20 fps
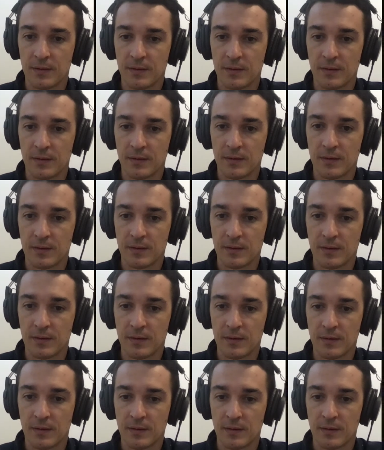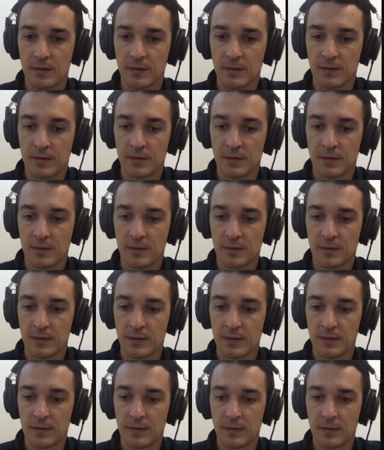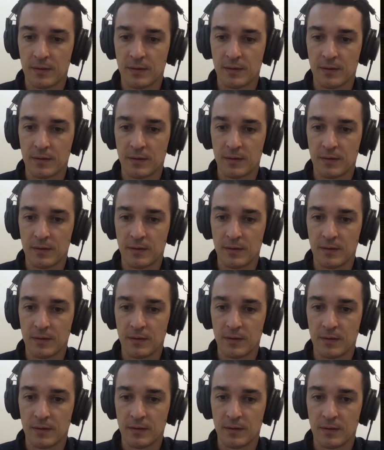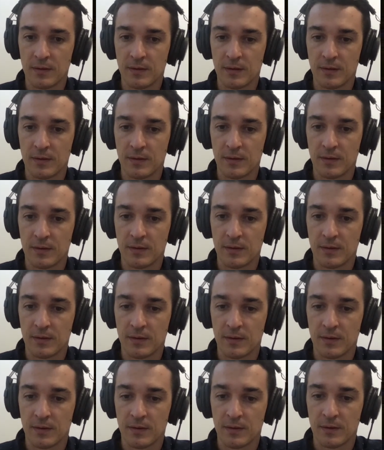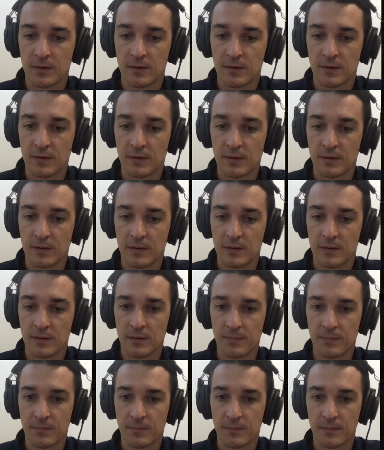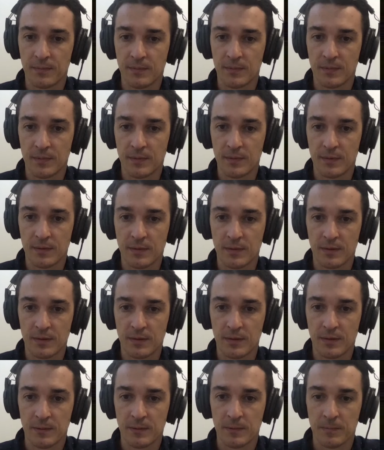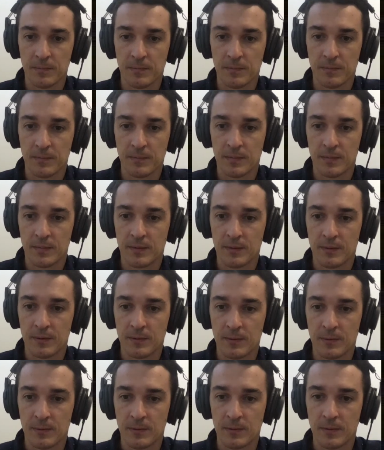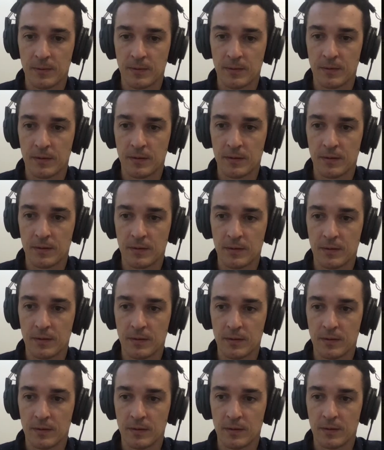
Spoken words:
No words are spoken by the person on screen.